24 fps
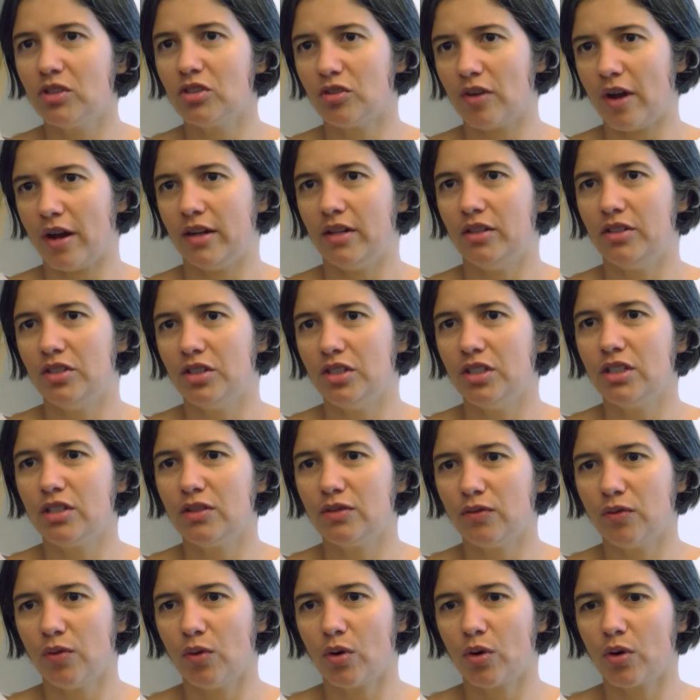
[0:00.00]
strategies
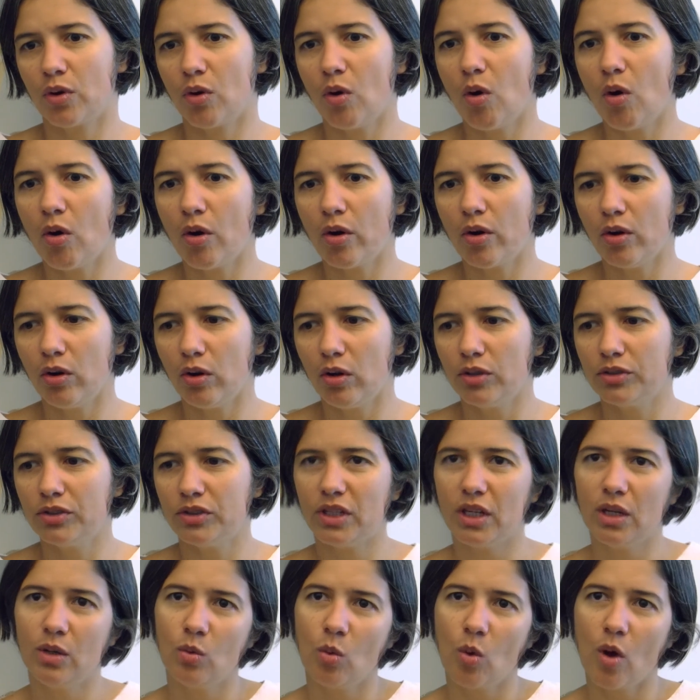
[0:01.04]
for corals
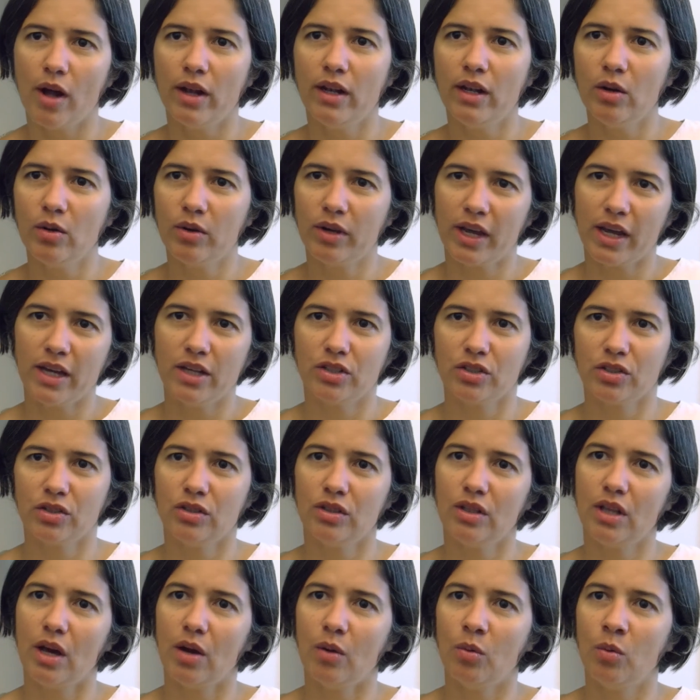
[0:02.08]
in one location
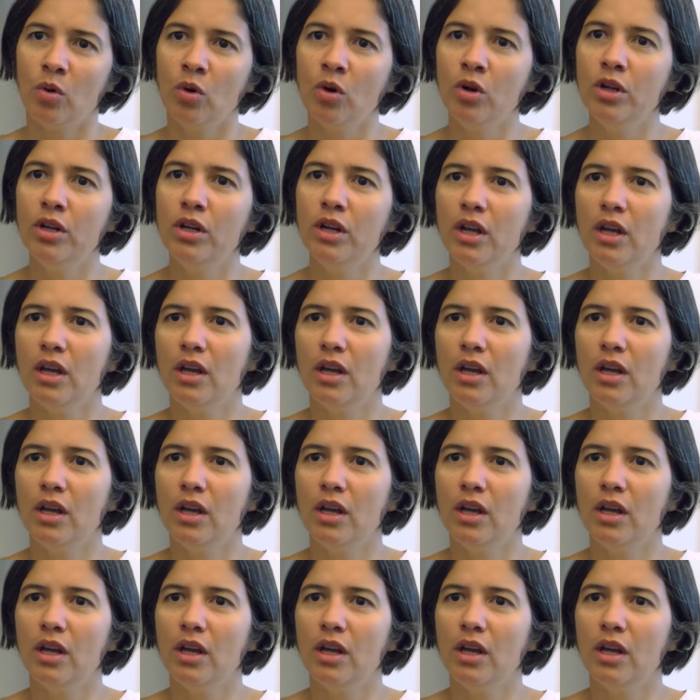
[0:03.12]
that would